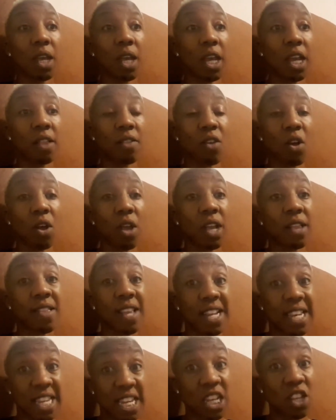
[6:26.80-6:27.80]
It's
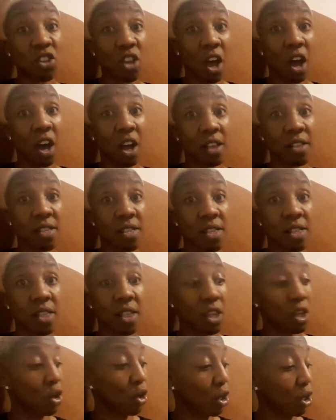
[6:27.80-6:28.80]
a detox.
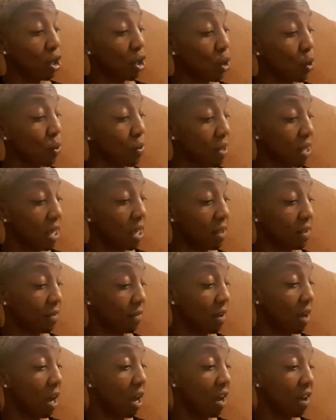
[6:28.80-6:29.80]
You could use it
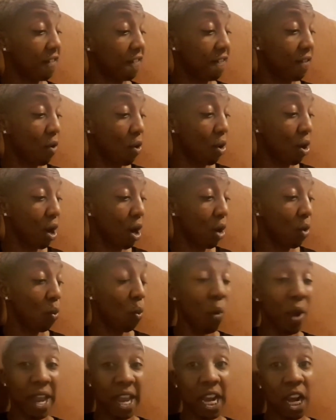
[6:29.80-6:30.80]
for
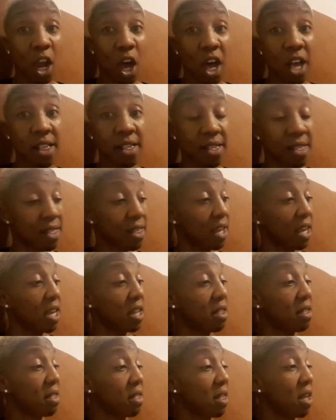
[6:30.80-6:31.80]
weight loss.
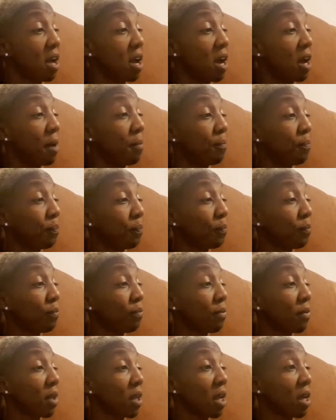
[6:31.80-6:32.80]
It's
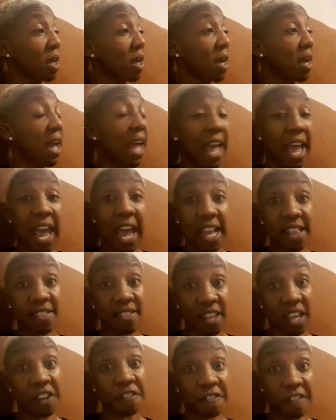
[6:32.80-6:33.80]

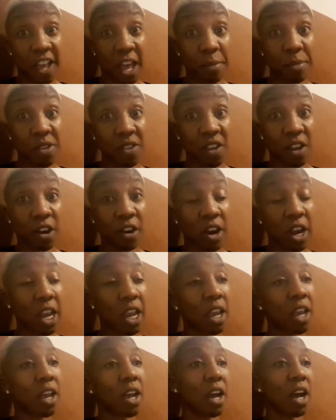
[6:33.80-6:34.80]

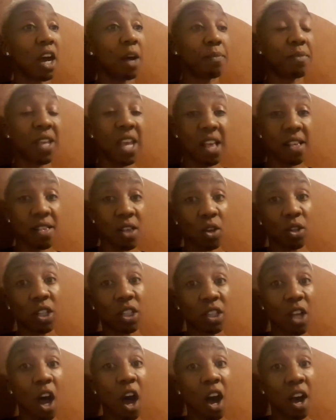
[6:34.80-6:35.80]
anti-inflammatory, takes out the
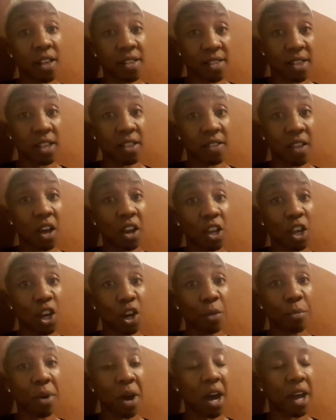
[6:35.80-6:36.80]
toxins out of
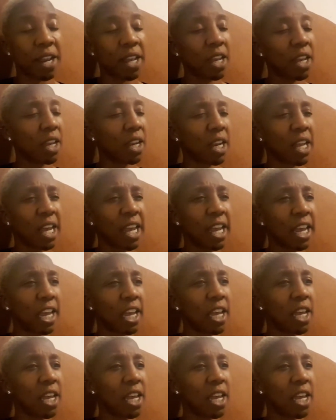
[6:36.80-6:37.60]
your body. Like,